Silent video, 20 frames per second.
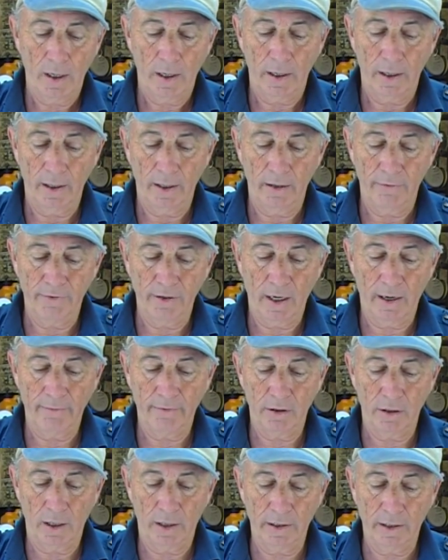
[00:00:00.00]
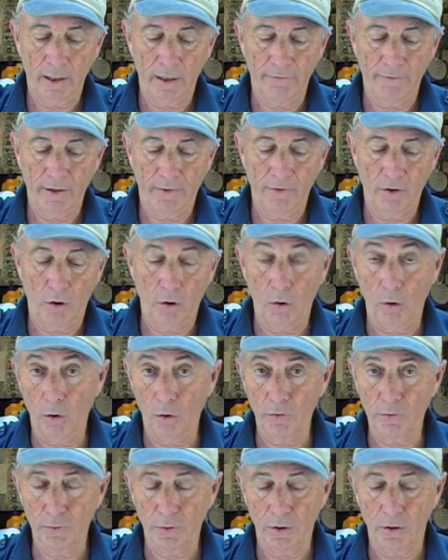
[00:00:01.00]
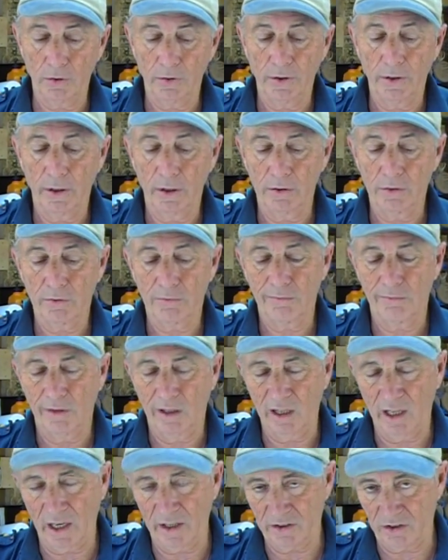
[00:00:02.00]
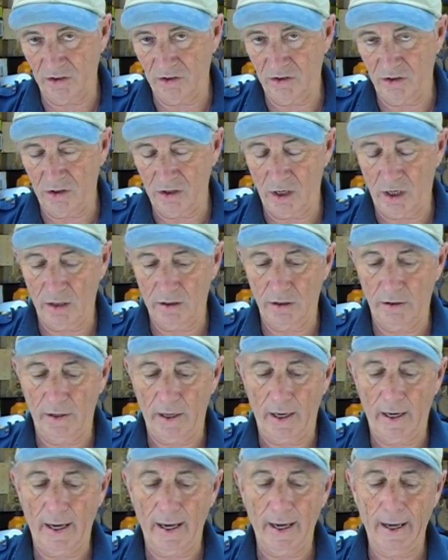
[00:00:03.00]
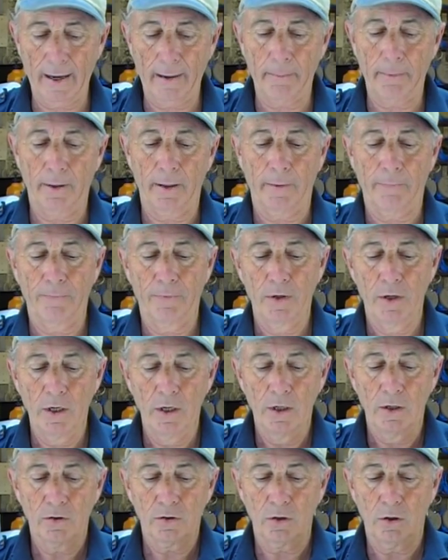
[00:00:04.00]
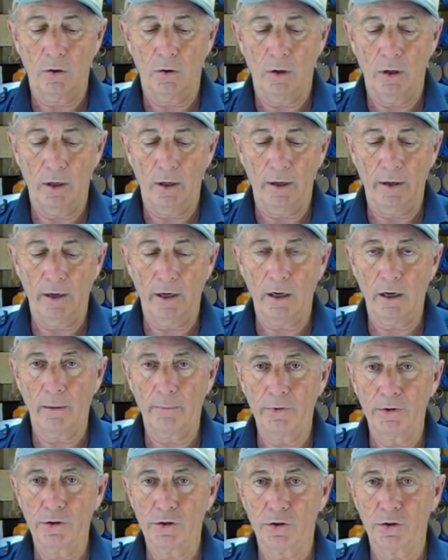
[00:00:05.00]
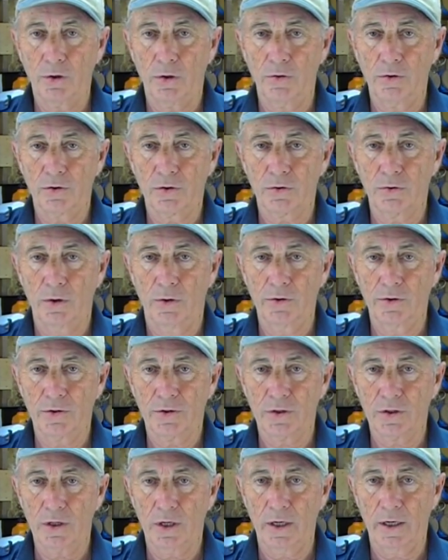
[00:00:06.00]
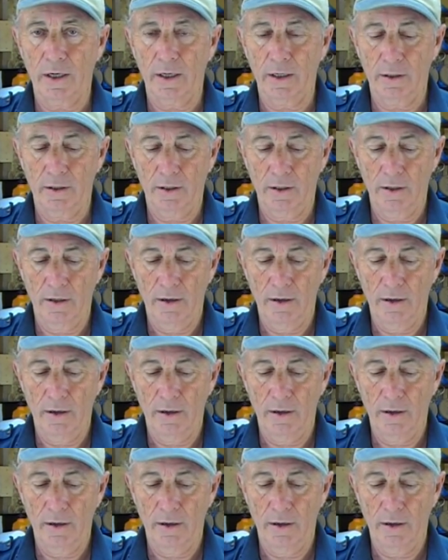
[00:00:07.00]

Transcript: and if you have a, again if you have the hole drilled it lessens the chance of that happening so here I'm going to show you the screw on the side